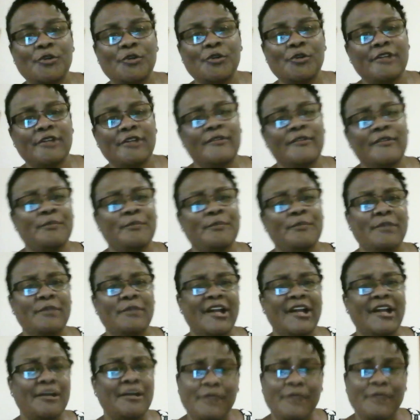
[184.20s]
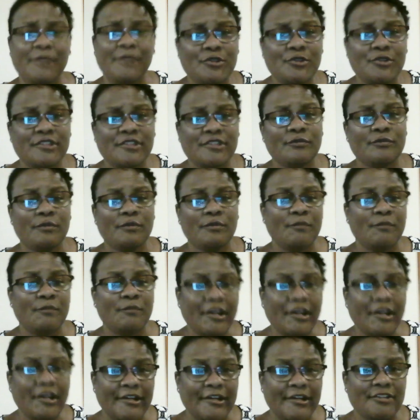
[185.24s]
of an abusive
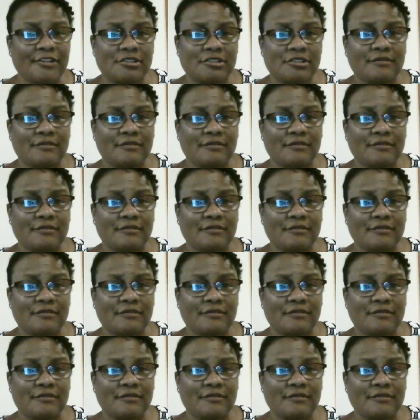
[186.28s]
marriage.